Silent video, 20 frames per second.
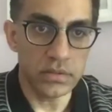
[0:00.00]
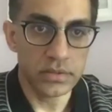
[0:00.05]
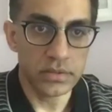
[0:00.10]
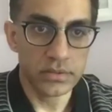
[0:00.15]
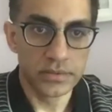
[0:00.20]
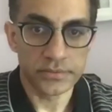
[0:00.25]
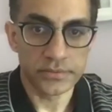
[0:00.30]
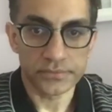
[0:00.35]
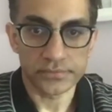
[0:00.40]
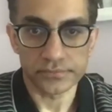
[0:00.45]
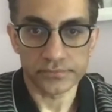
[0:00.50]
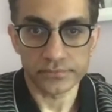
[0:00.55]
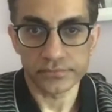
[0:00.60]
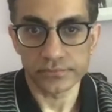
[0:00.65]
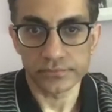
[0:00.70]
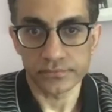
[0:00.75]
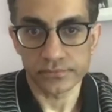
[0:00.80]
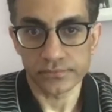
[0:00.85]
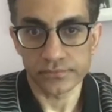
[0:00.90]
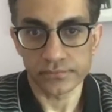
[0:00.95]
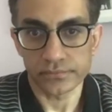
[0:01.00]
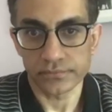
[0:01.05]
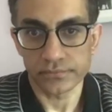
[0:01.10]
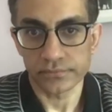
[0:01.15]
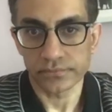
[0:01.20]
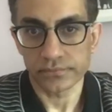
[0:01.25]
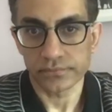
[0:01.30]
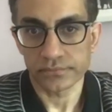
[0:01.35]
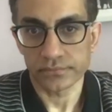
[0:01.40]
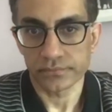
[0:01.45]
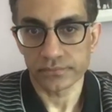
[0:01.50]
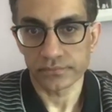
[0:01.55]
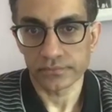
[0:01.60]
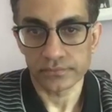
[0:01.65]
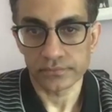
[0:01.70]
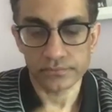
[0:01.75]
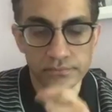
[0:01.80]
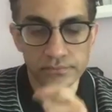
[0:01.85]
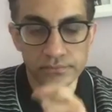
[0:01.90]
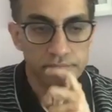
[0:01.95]
out on social media, how can you create
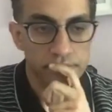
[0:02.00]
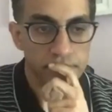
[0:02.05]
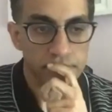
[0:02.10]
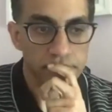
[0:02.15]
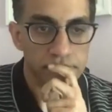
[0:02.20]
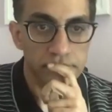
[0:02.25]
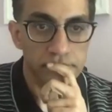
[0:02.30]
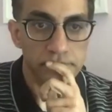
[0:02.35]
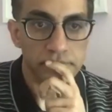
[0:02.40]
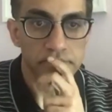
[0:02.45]
earned media for